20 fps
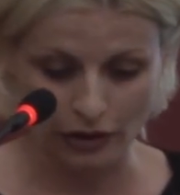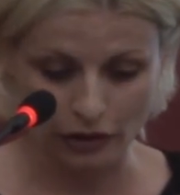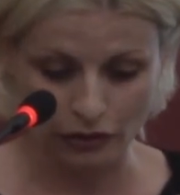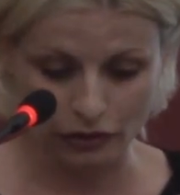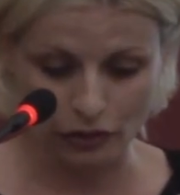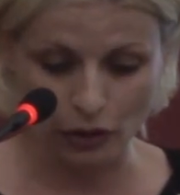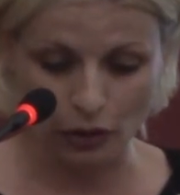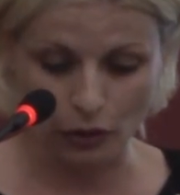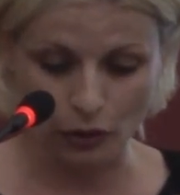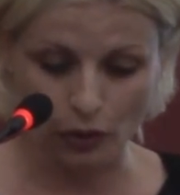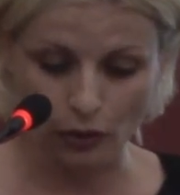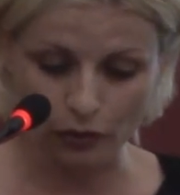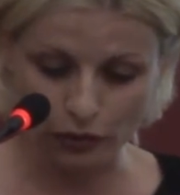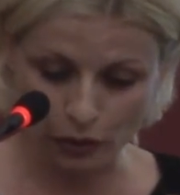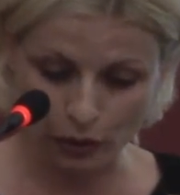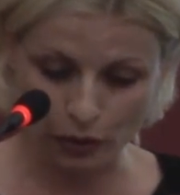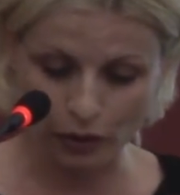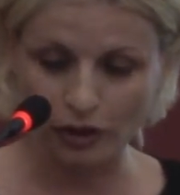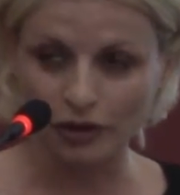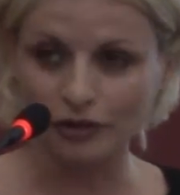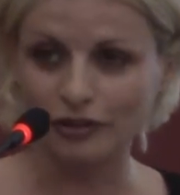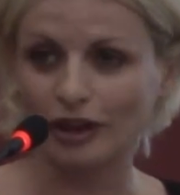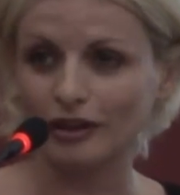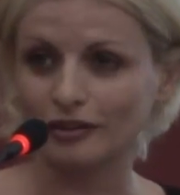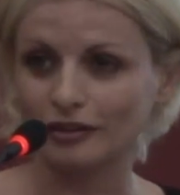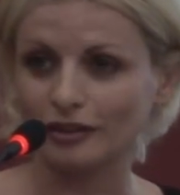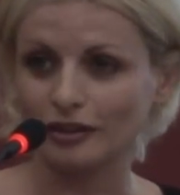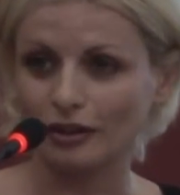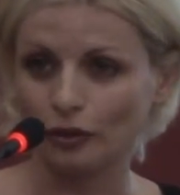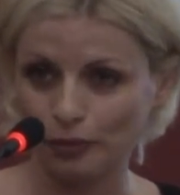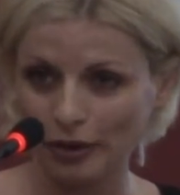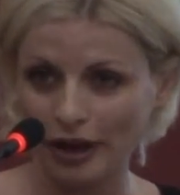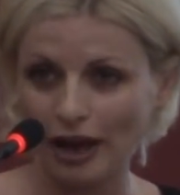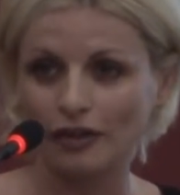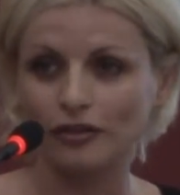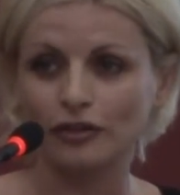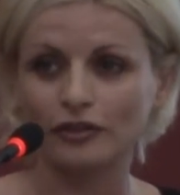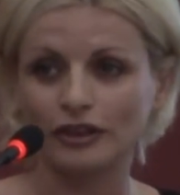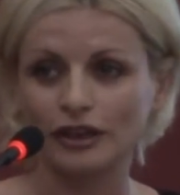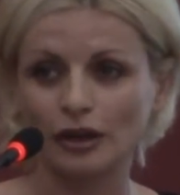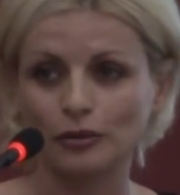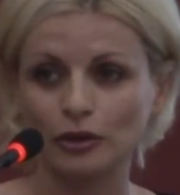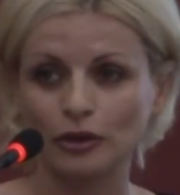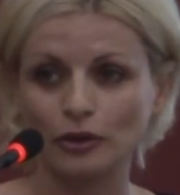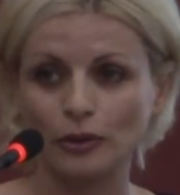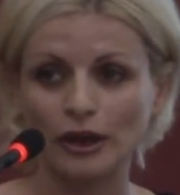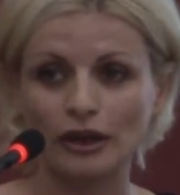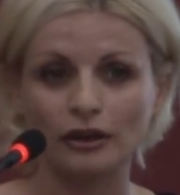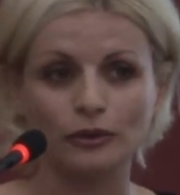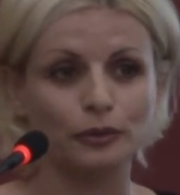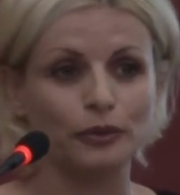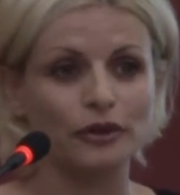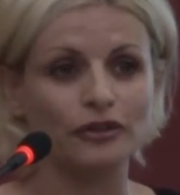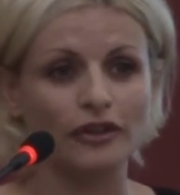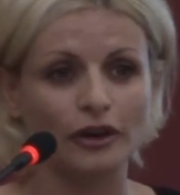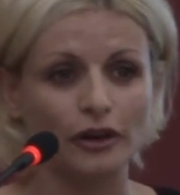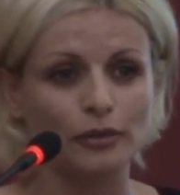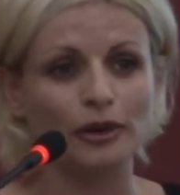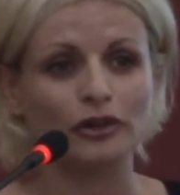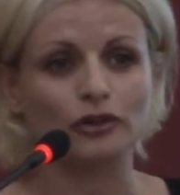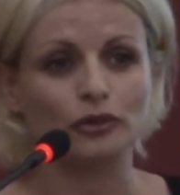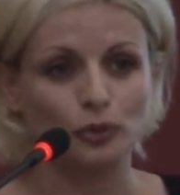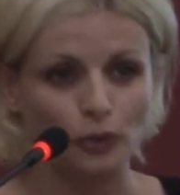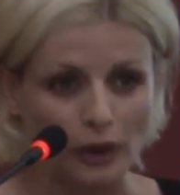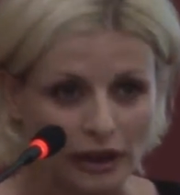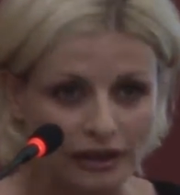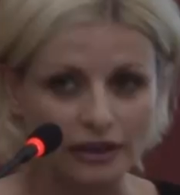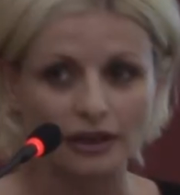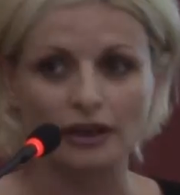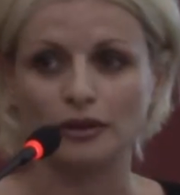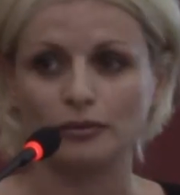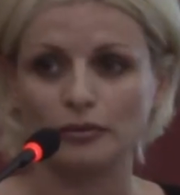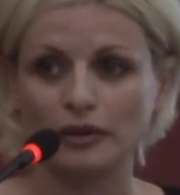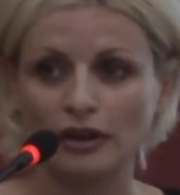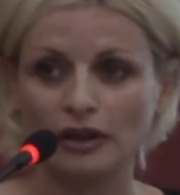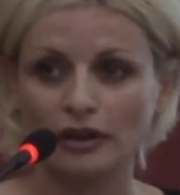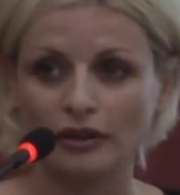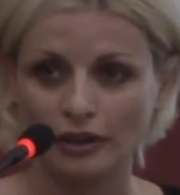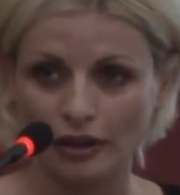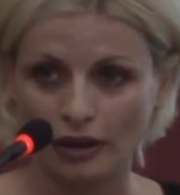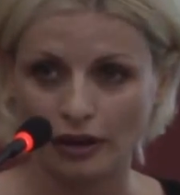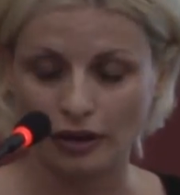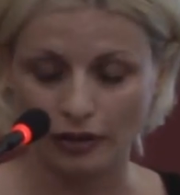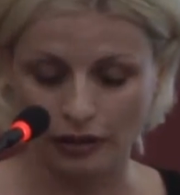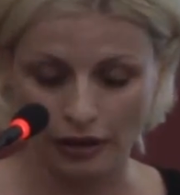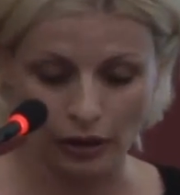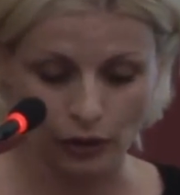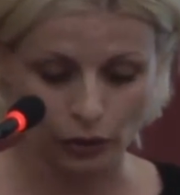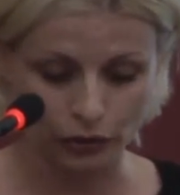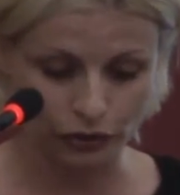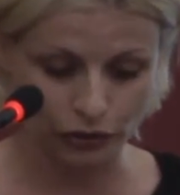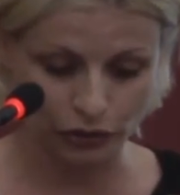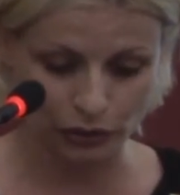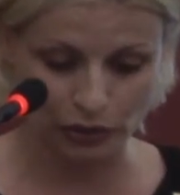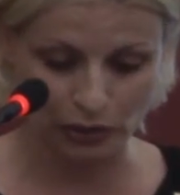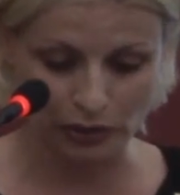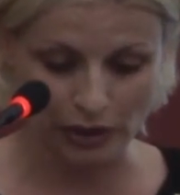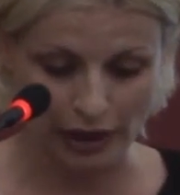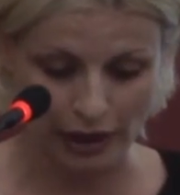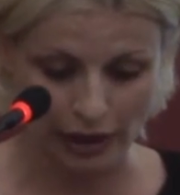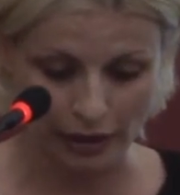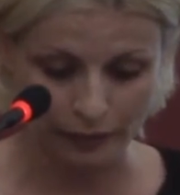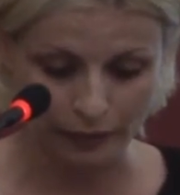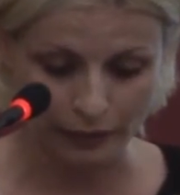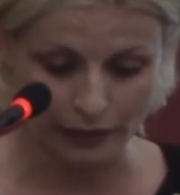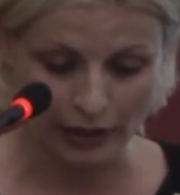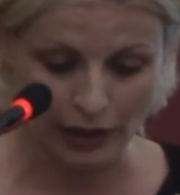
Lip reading: So, of course, on behalf of AWL, we very much welcome the launch today.